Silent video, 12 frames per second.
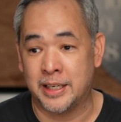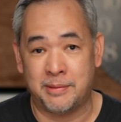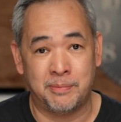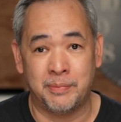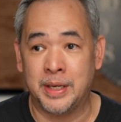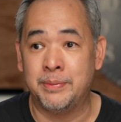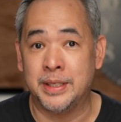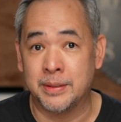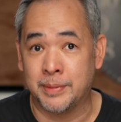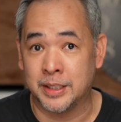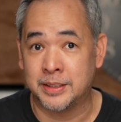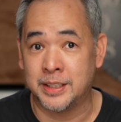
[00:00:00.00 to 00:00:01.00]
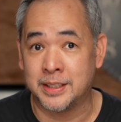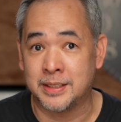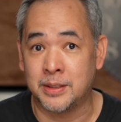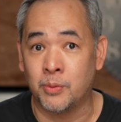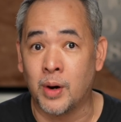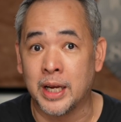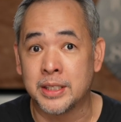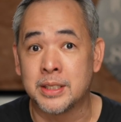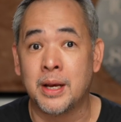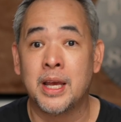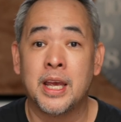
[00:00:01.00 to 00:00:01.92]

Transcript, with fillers: at maybe about 60 watts.